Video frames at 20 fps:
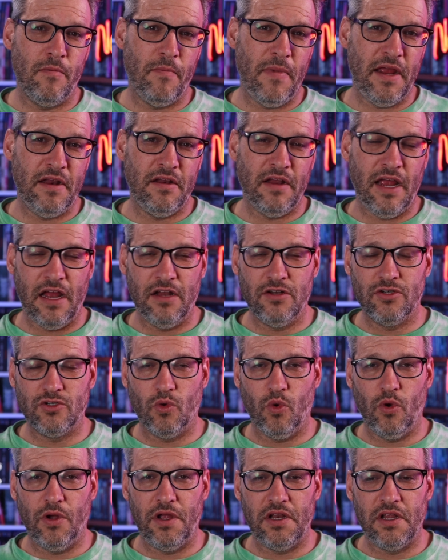main
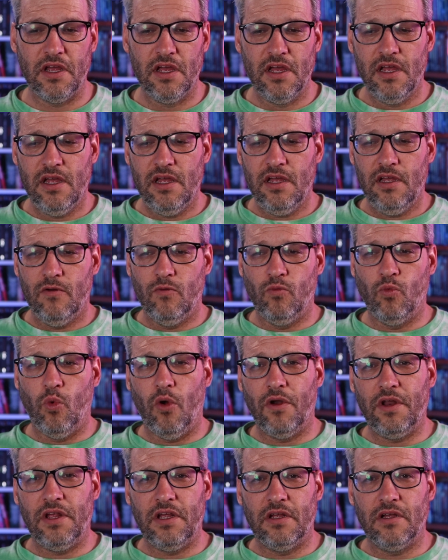android
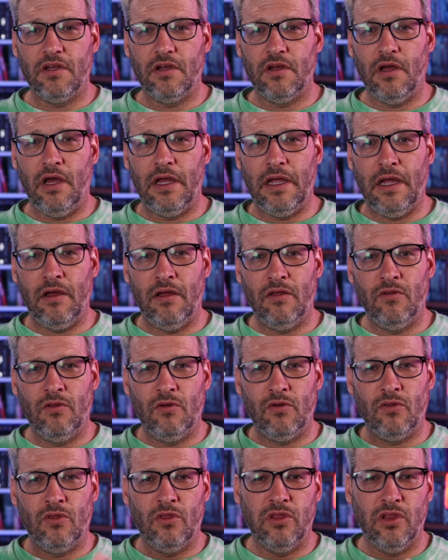wanting
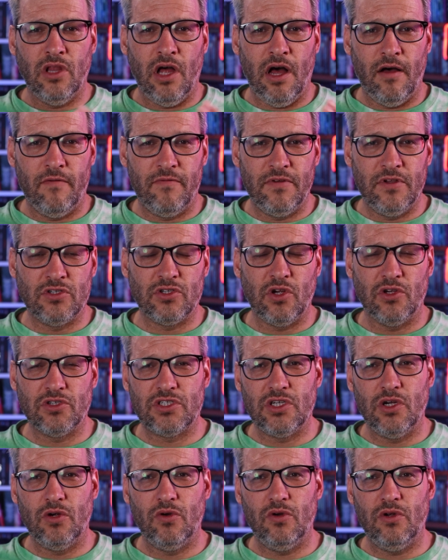love, and there's
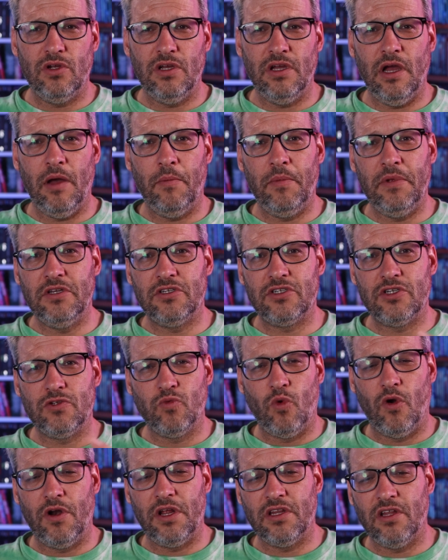also, I mean, she's
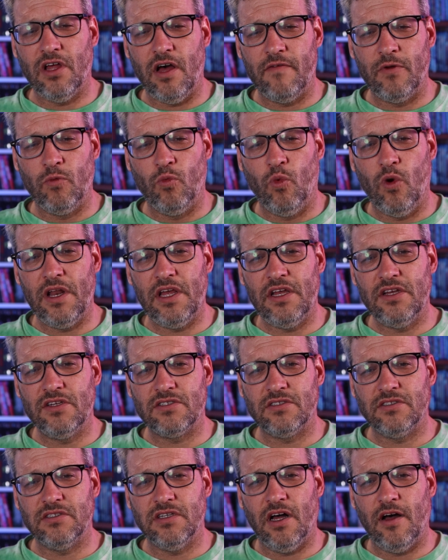wanting love, and what
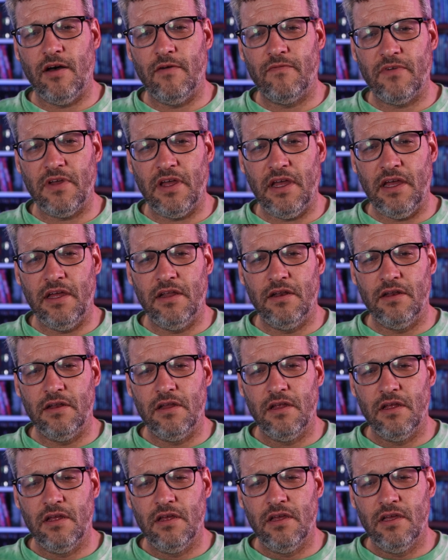is love,
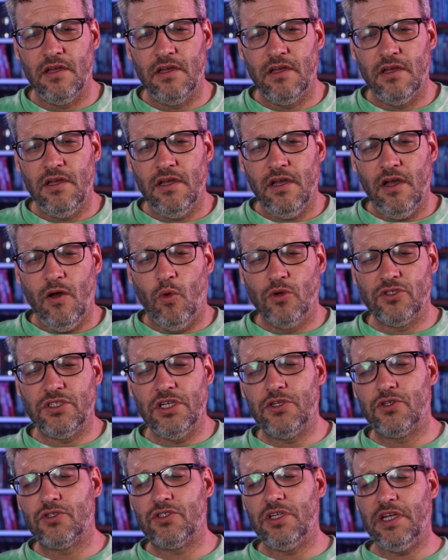and what's
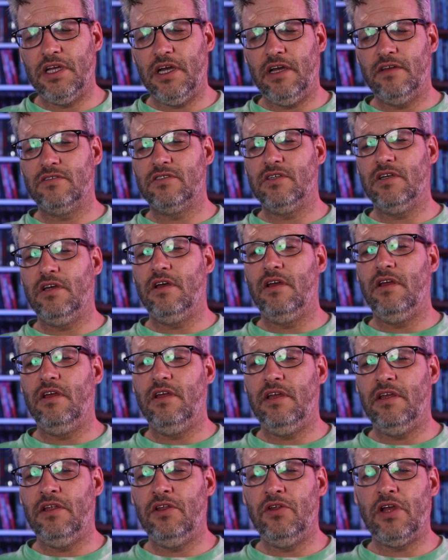interesting is, and
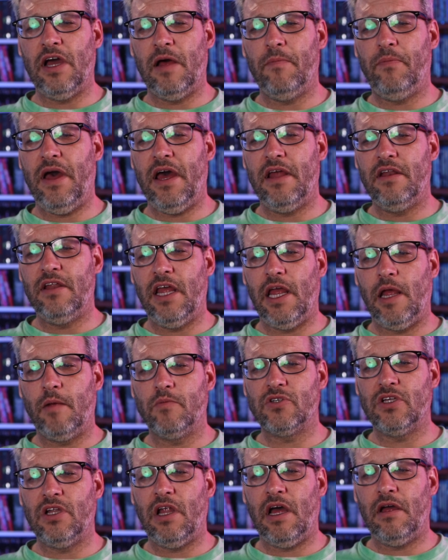you got pet
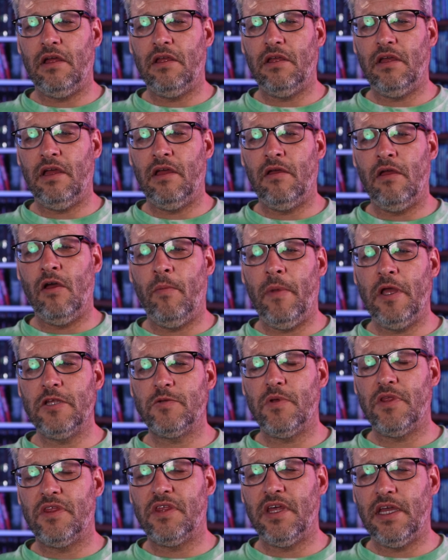names, and it
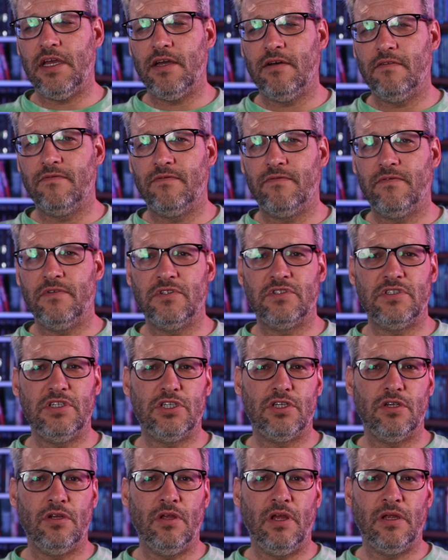makes me think of
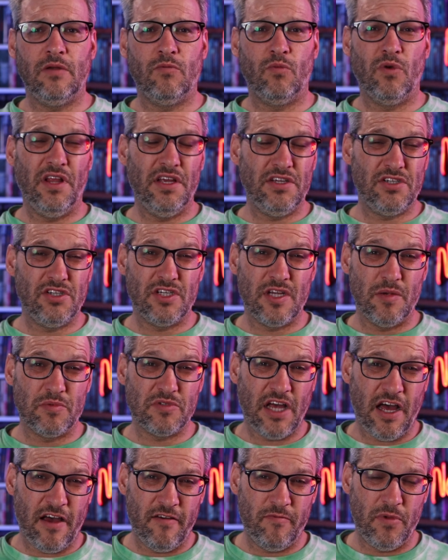like relationships
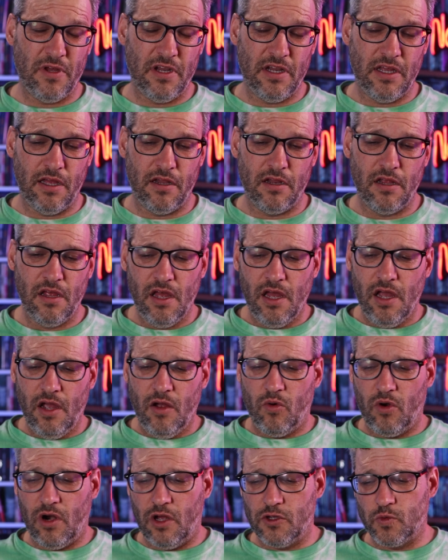I've been in
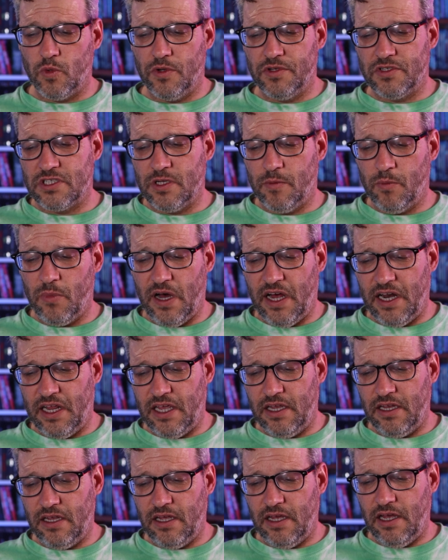where I was with
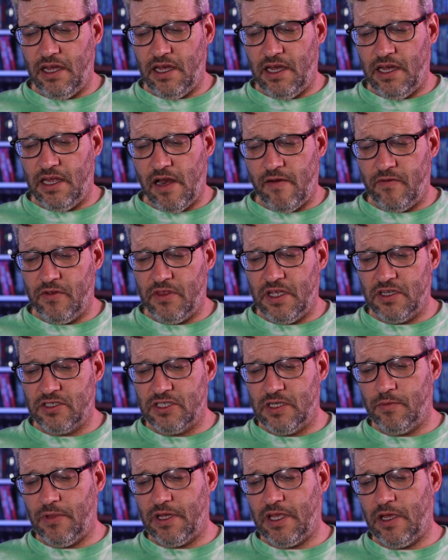somebody and everything
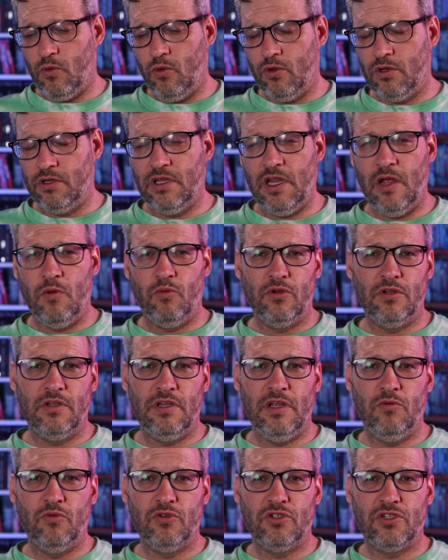seemed like it
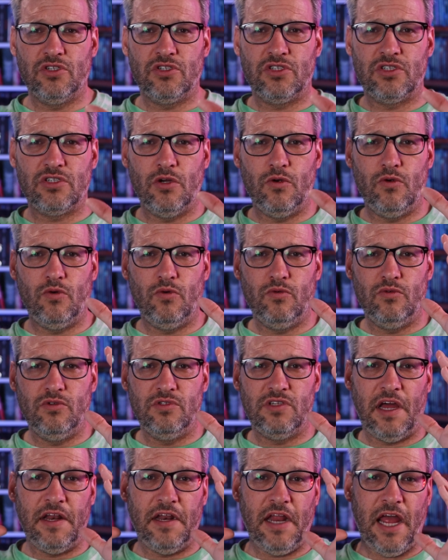was just so
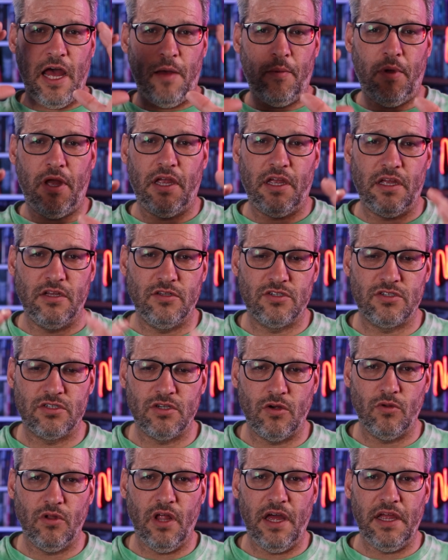dynamic and
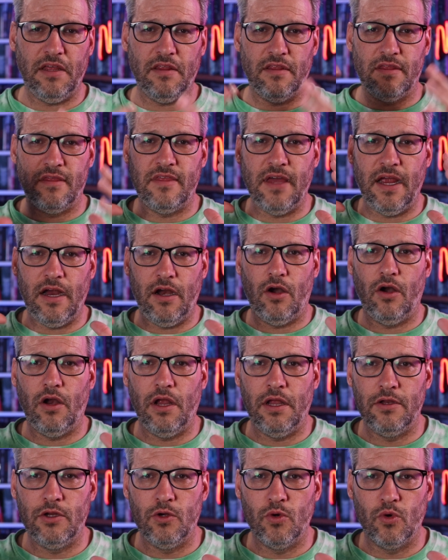so like there,
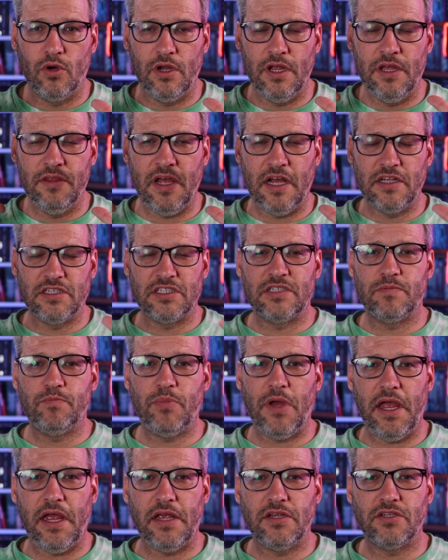and you were in that
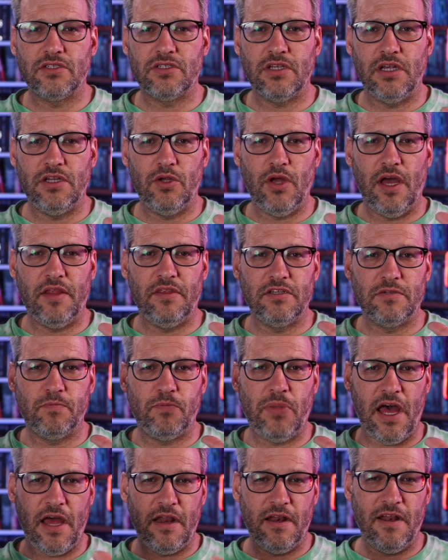space and you had these
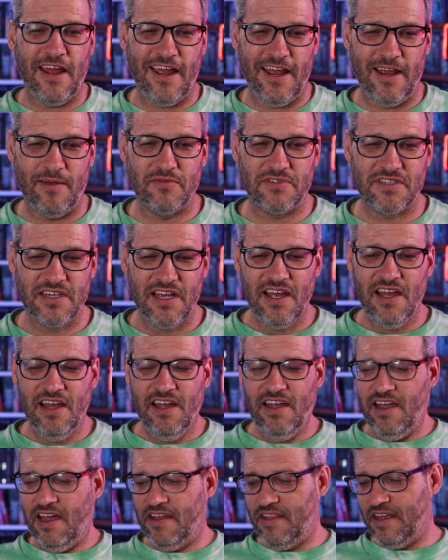pet names,
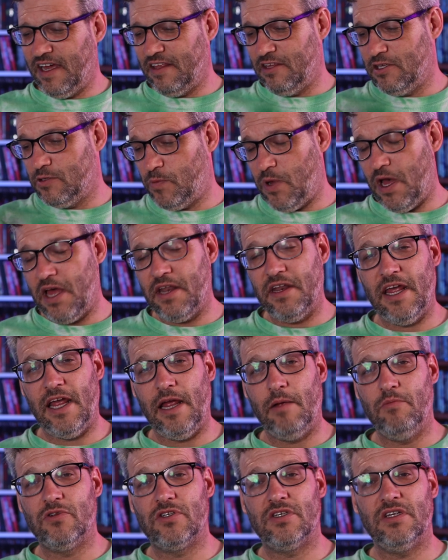and they got these pet
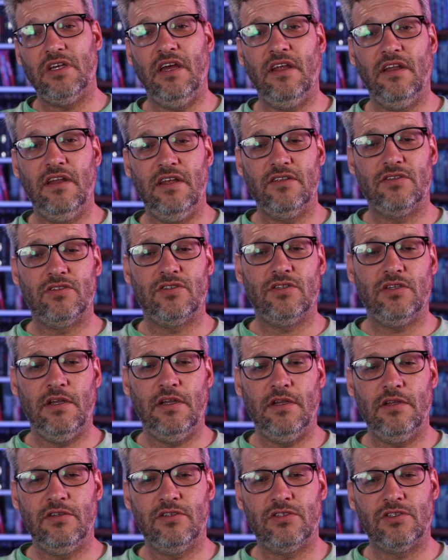names, and it
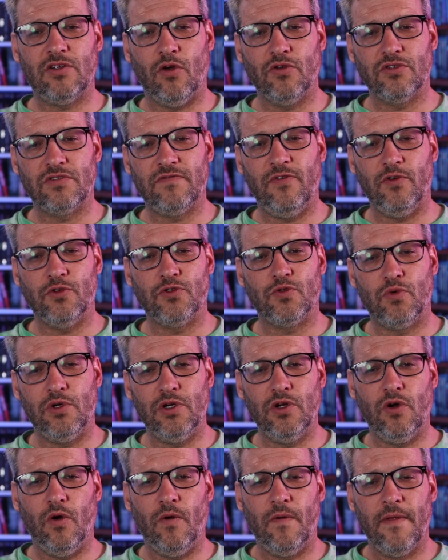just all feels
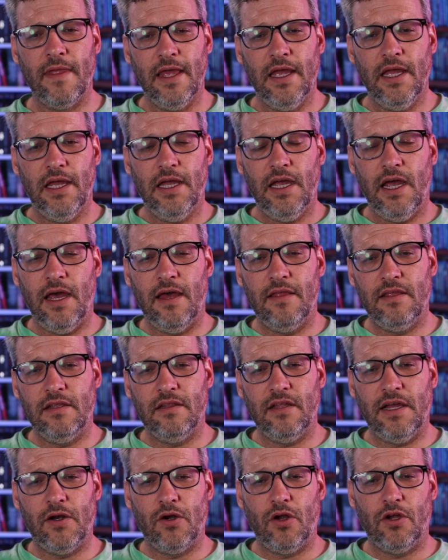real, and then
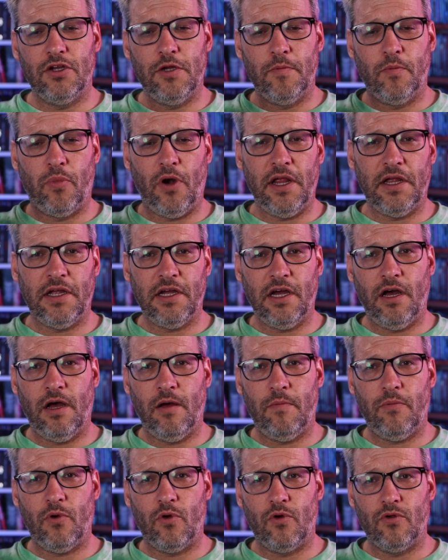later on you break
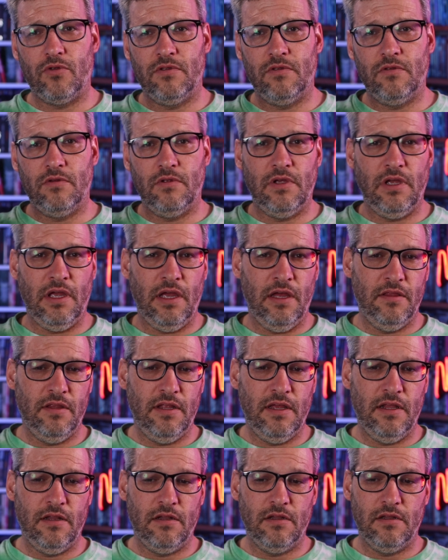up, and
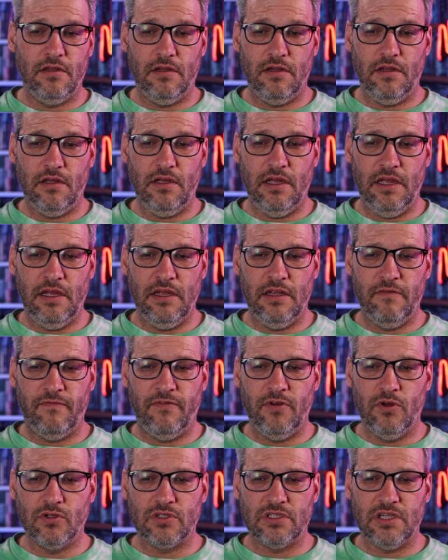then it
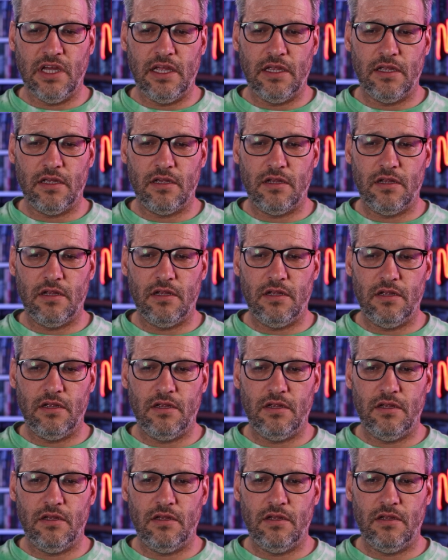feels like
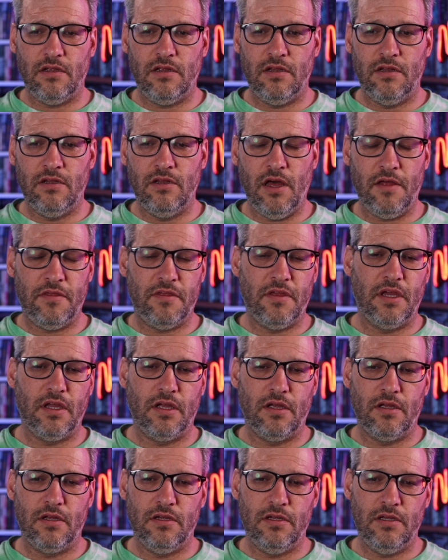
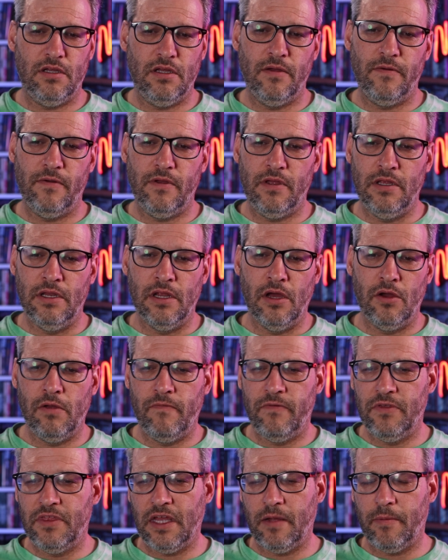nothing. If
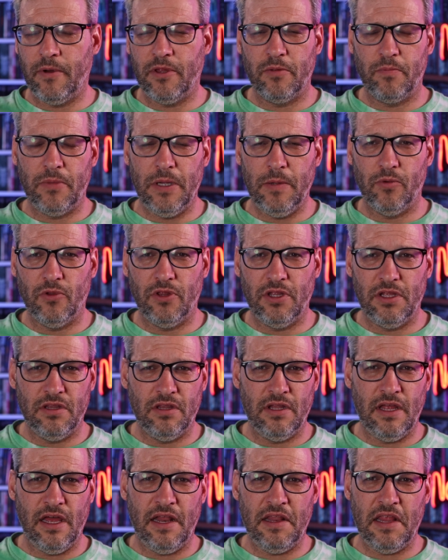you think about the people
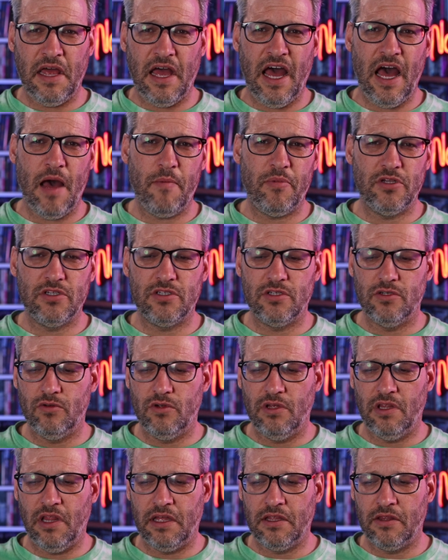that happened
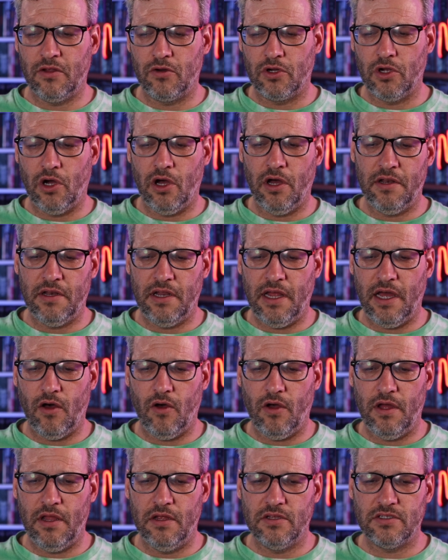to, it, like they're gone
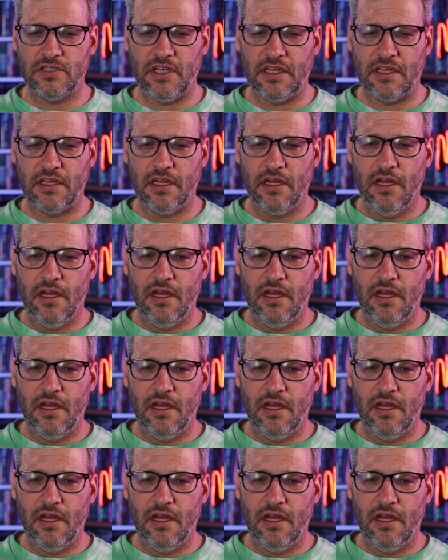now, and it's like